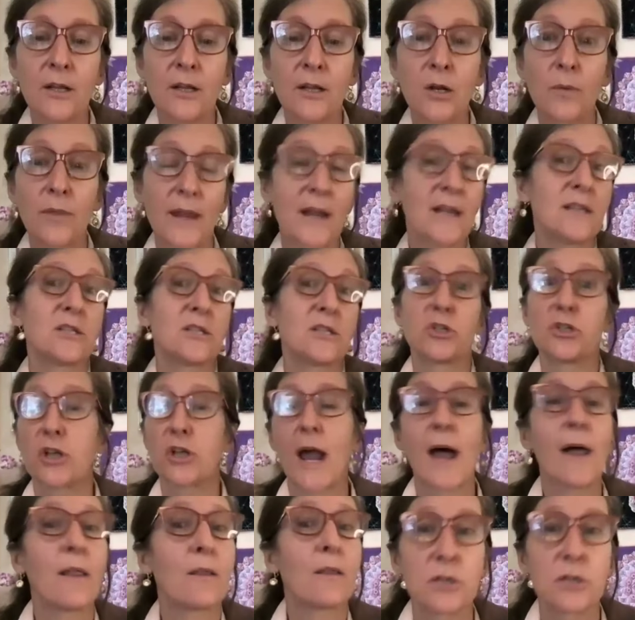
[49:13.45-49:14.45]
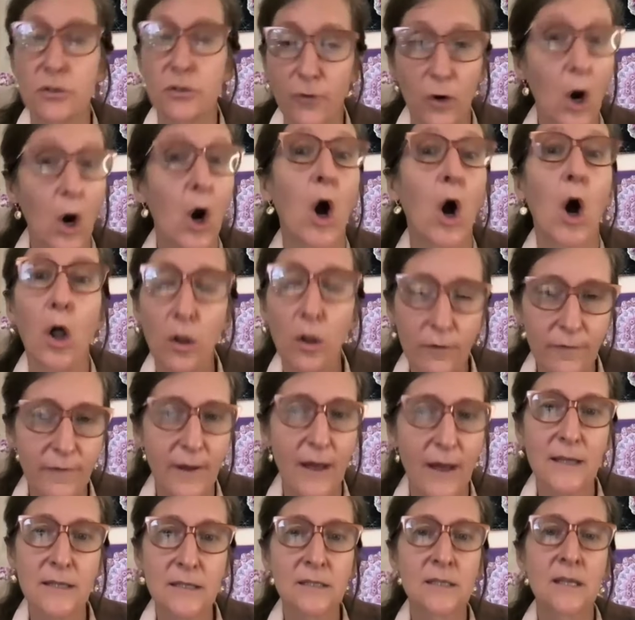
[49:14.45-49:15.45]
you know, that it's a challenge for all of
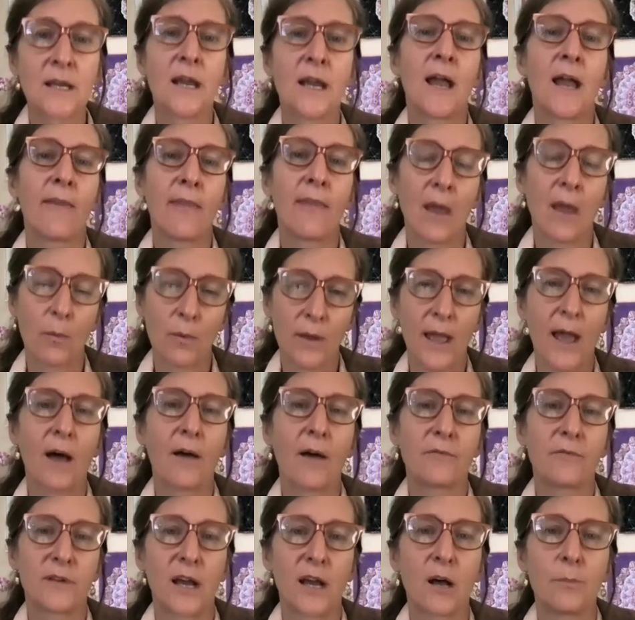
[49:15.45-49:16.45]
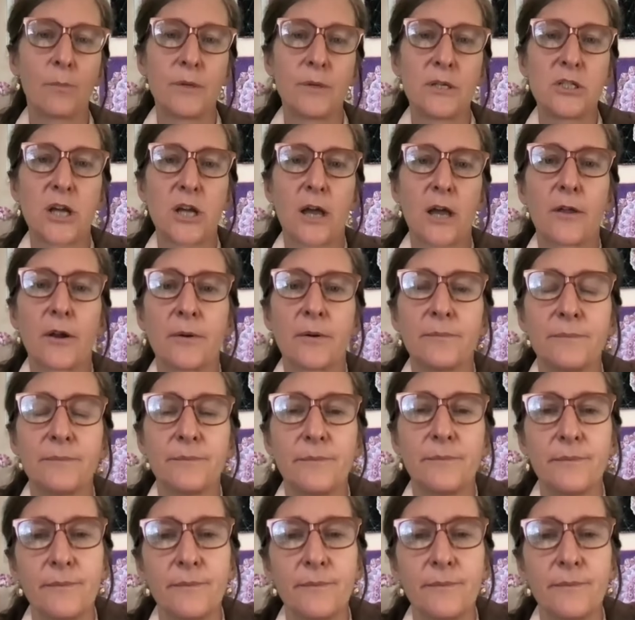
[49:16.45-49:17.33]
us and that we have to help each other.